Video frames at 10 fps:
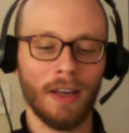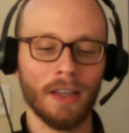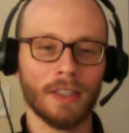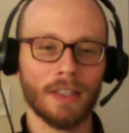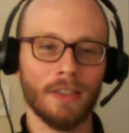
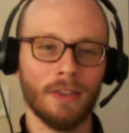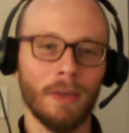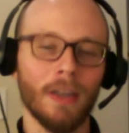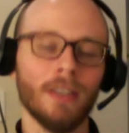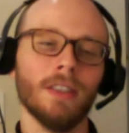62
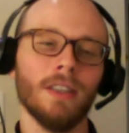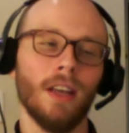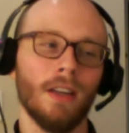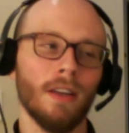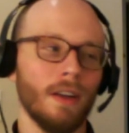minutes in
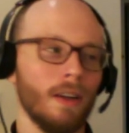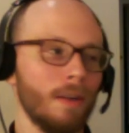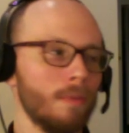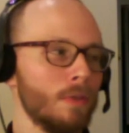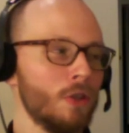a
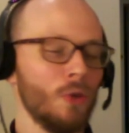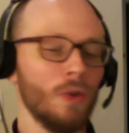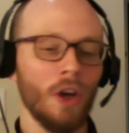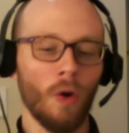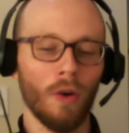
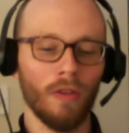2-0